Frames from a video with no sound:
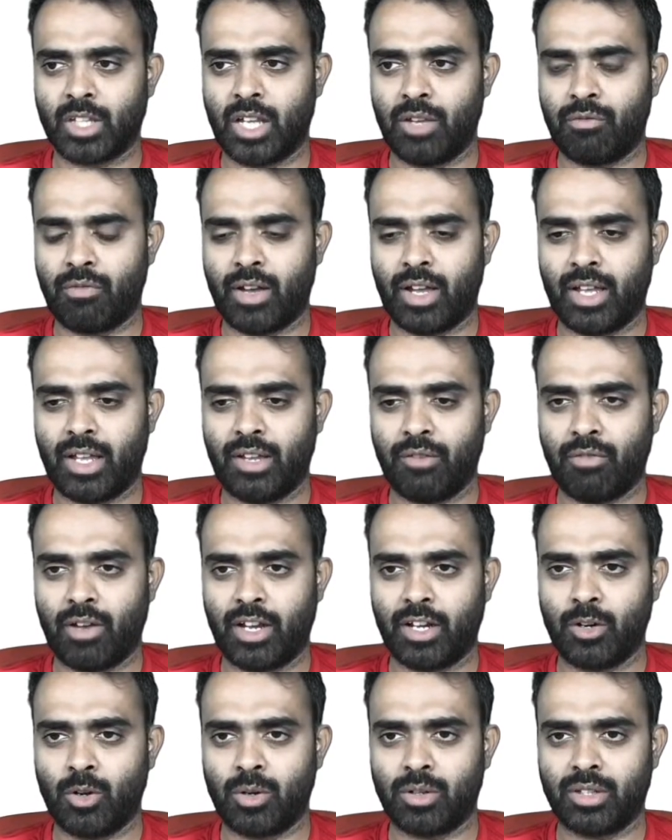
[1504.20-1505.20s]
if I
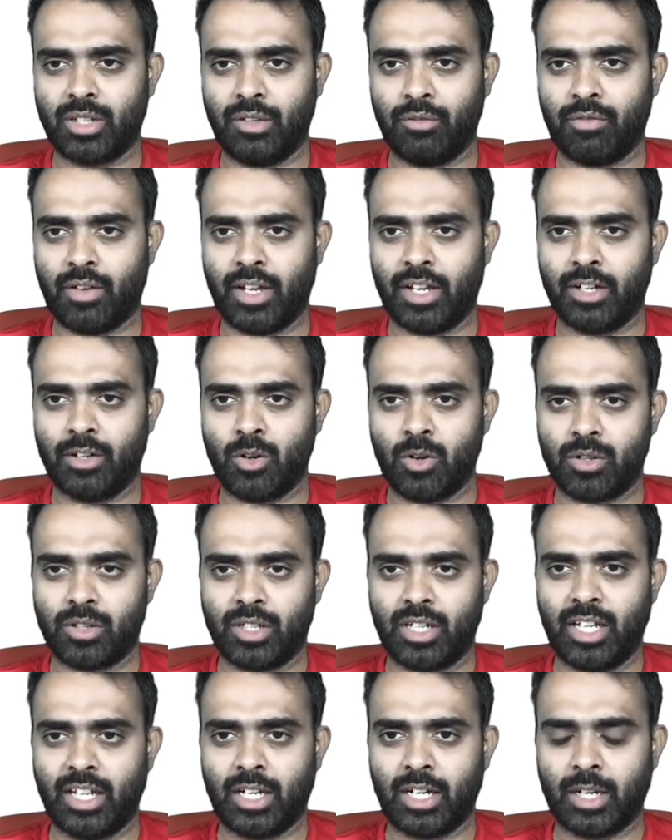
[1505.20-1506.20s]
ignore
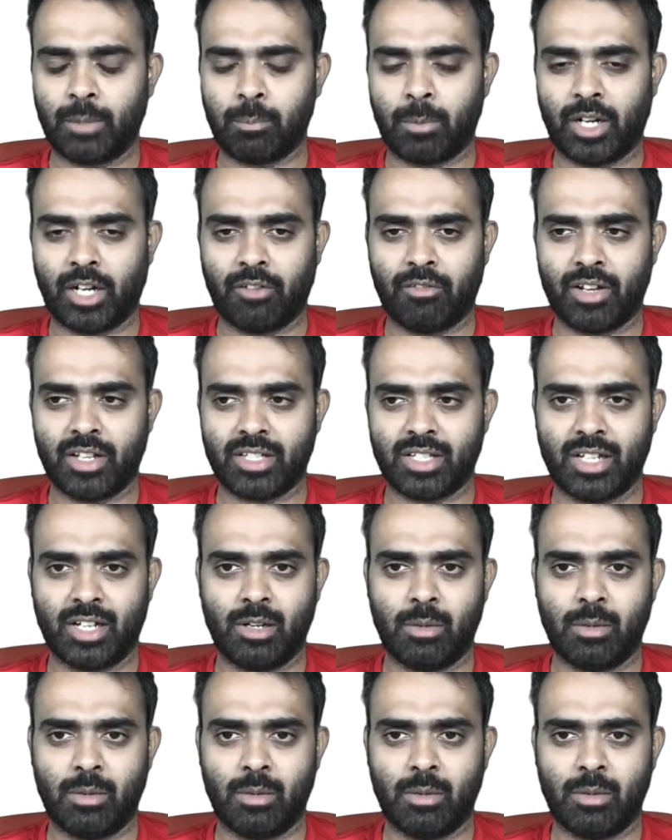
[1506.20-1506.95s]
the decrypt request,